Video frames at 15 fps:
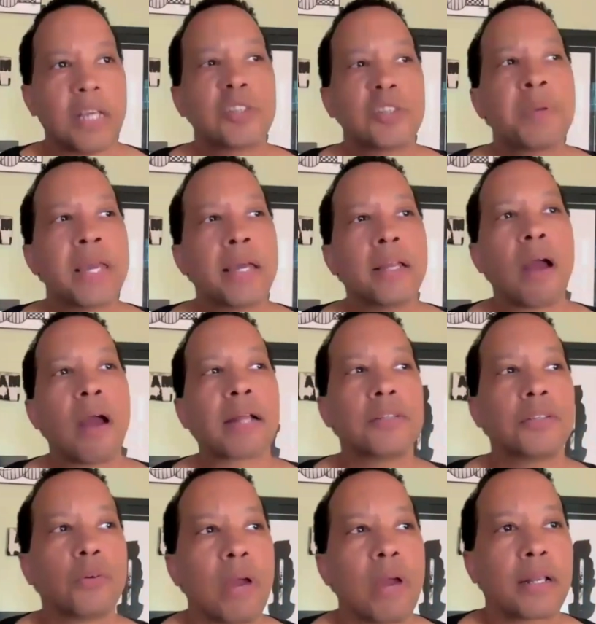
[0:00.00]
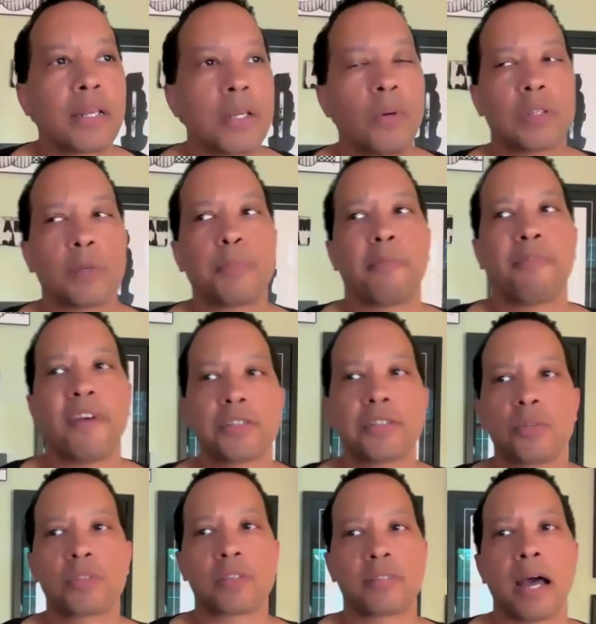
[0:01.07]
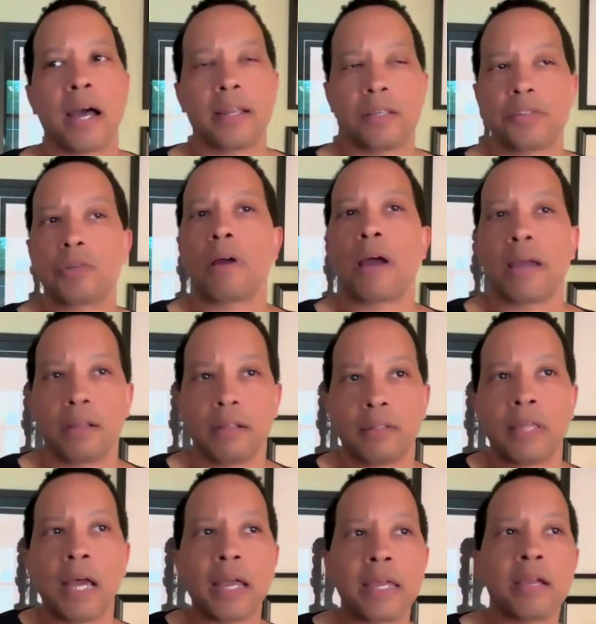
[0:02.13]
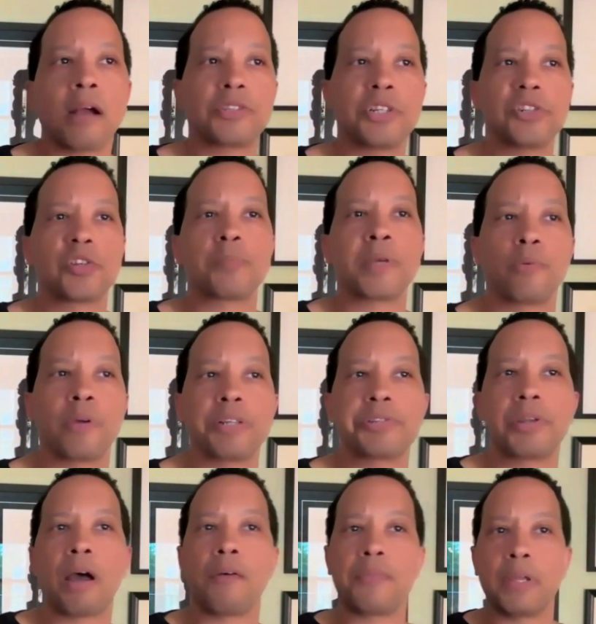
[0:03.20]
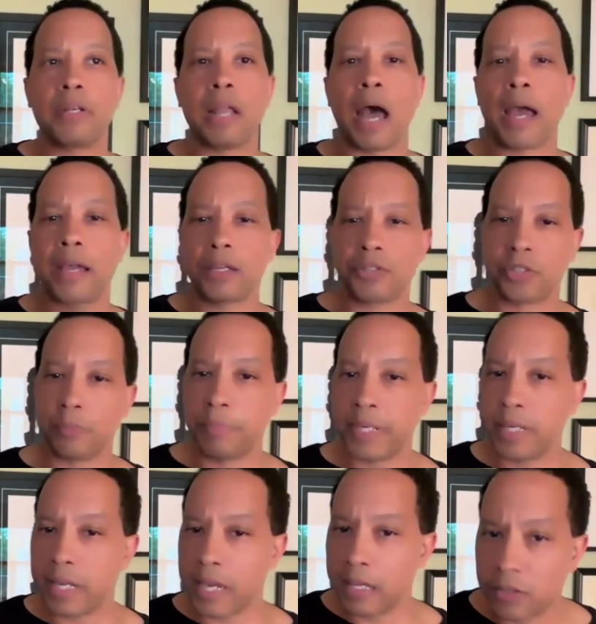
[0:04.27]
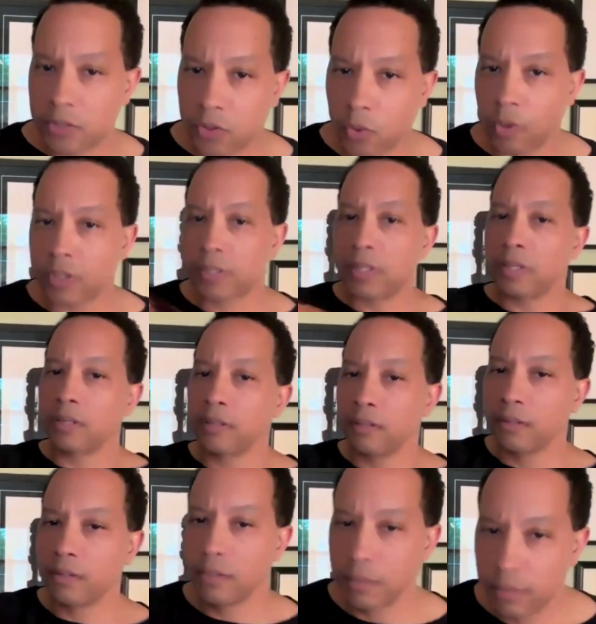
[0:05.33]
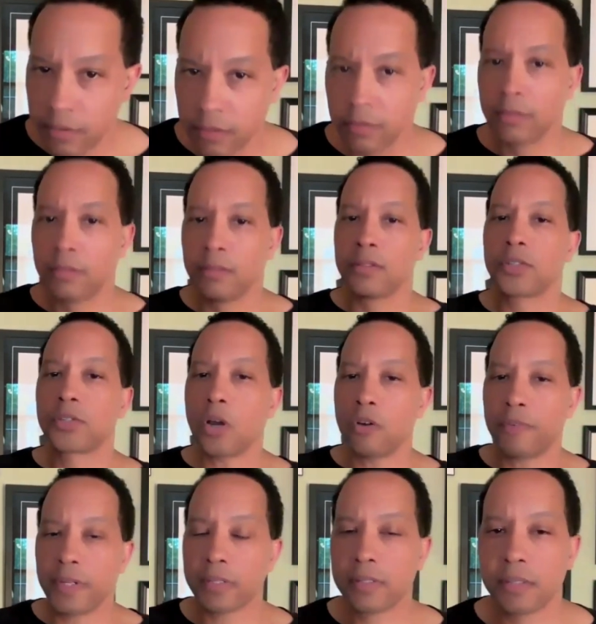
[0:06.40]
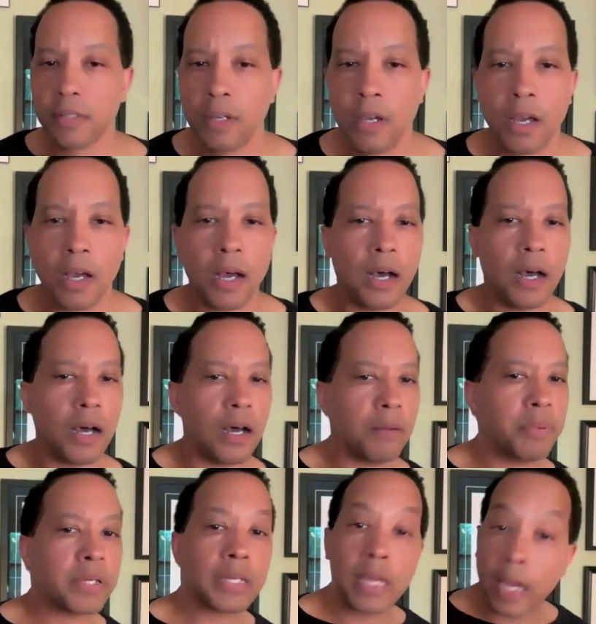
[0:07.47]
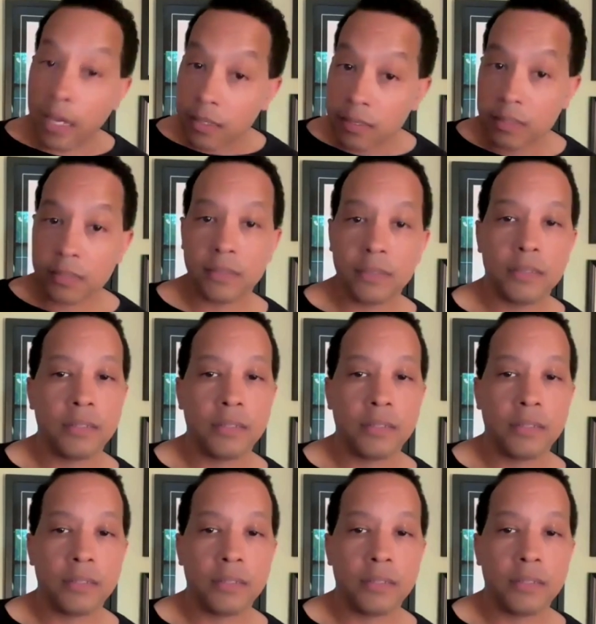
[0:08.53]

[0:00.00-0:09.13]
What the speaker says: they should be interacting directly with the professional societies. You're right. That ERG should be reaching out, and then NAAIA should be insourcing service. But yes.